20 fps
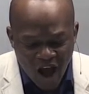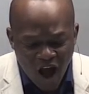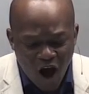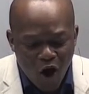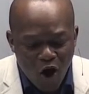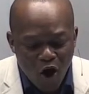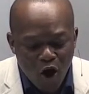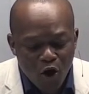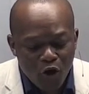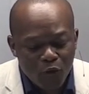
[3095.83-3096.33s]

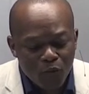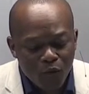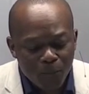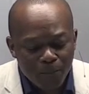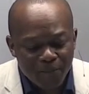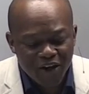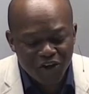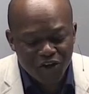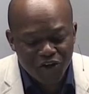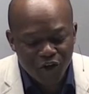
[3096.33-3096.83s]
Our home will
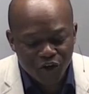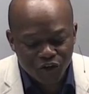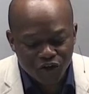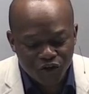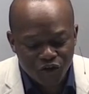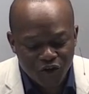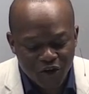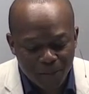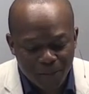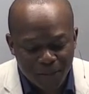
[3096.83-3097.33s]
be a
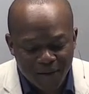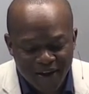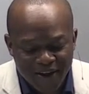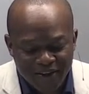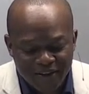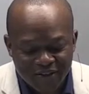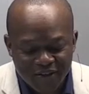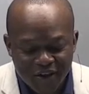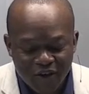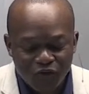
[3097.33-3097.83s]
nurturing
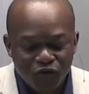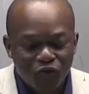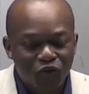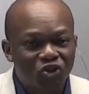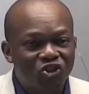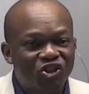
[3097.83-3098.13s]
place for